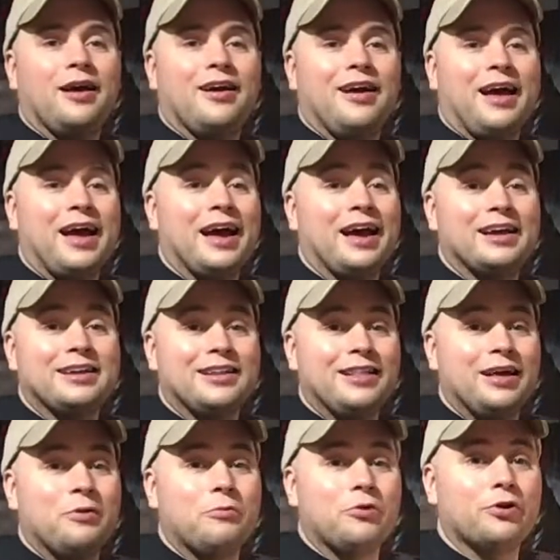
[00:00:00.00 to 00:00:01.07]
I had to
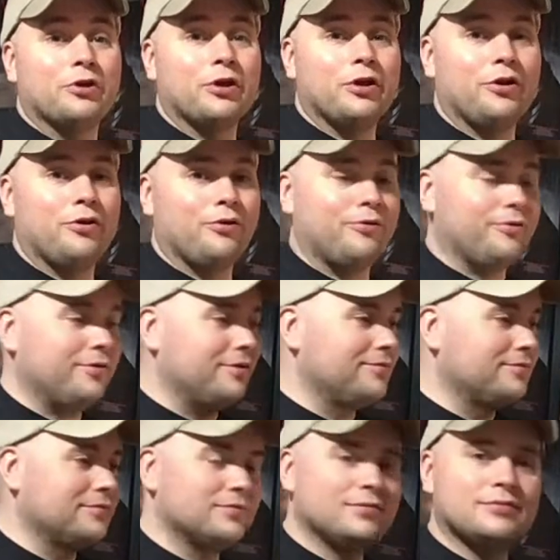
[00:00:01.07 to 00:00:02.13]
let one go
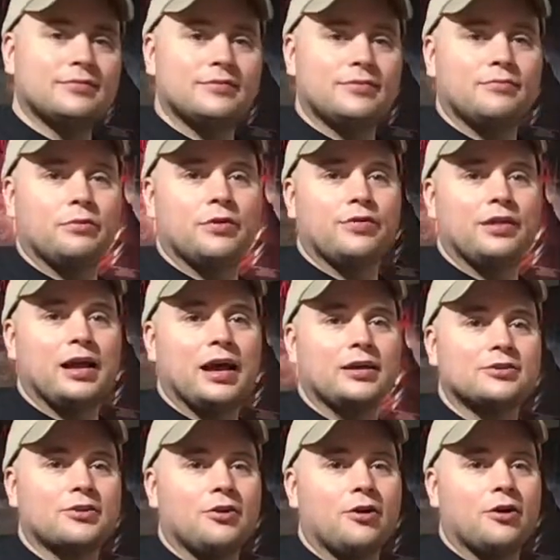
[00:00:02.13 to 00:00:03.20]
with
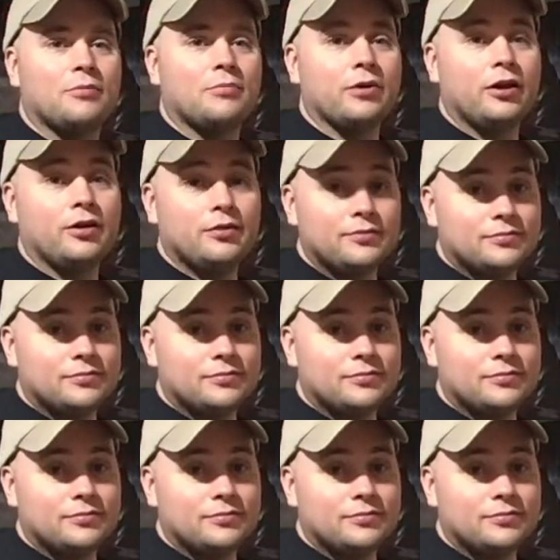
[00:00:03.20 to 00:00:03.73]
NASCAR, but